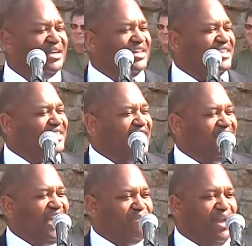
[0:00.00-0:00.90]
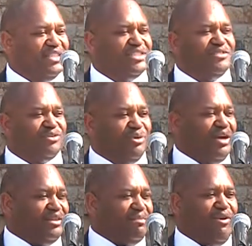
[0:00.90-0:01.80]
a day-to-day basis
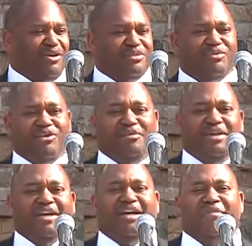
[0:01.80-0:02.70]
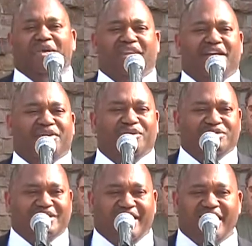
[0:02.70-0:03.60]
throughout the park department. I thank
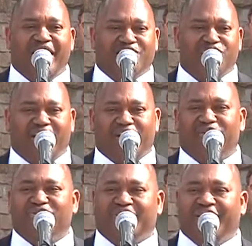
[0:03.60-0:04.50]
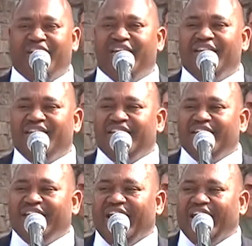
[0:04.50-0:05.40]
those contractors
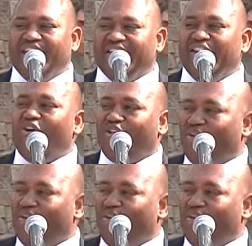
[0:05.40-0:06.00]
that did all the